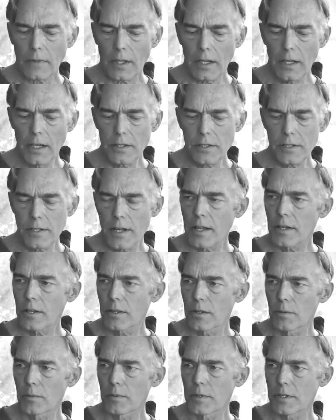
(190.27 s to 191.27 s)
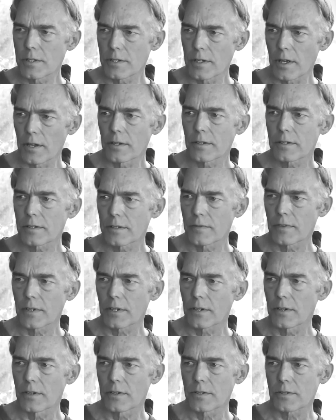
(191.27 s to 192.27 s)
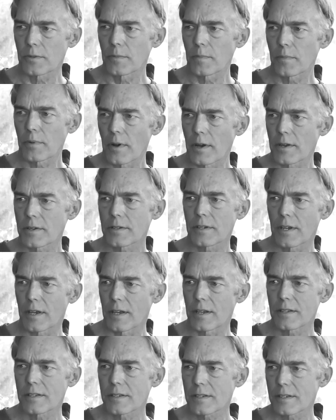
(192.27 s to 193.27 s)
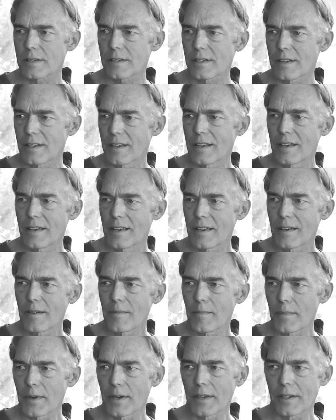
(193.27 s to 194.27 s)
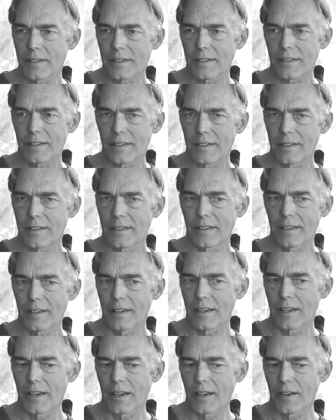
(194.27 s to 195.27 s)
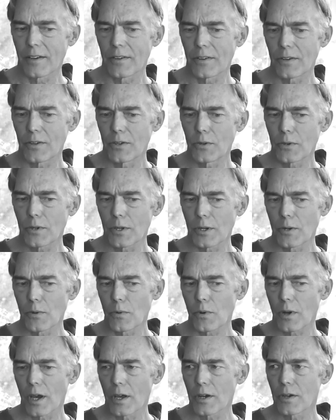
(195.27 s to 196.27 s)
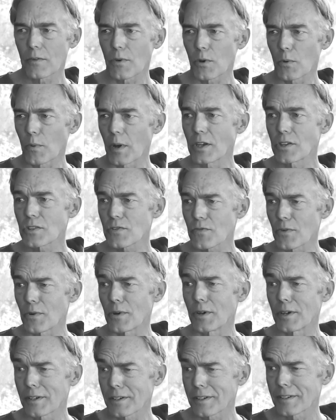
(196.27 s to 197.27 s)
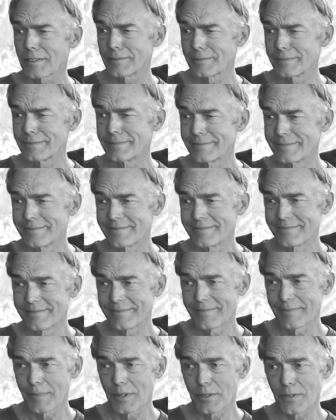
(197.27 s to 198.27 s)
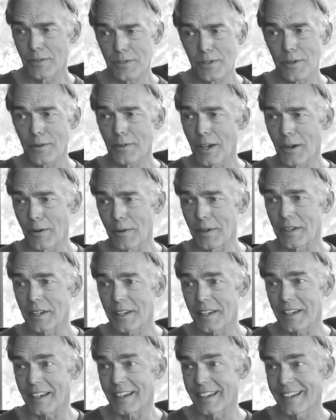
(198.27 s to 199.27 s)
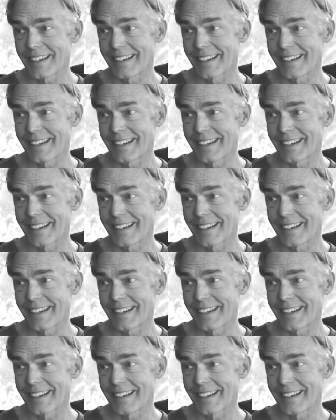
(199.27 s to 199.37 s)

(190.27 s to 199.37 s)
It's not the result of a causal process, but you can kind of arrange for it. There's no guarantee.